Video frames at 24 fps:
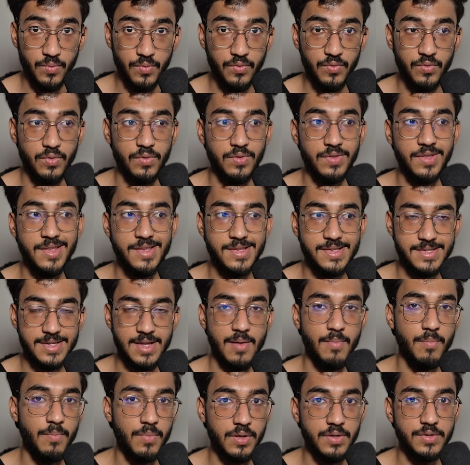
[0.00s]
So this
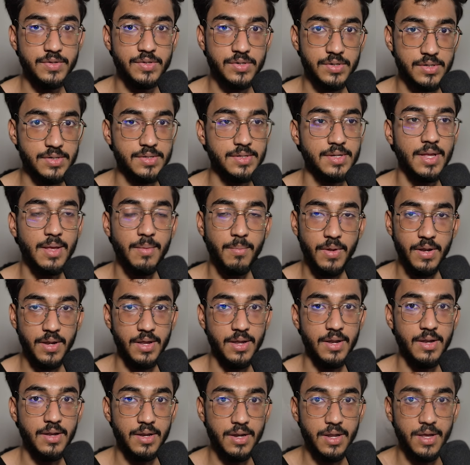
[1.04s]
step builds trust
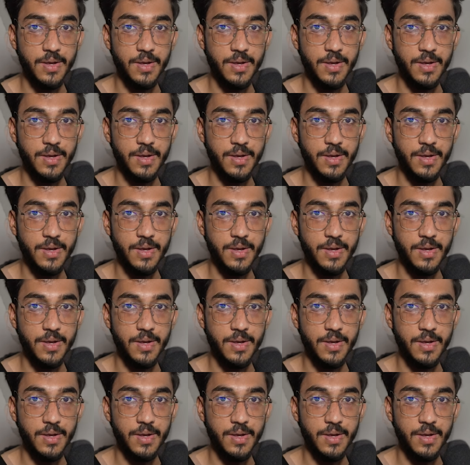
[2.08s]
immediately.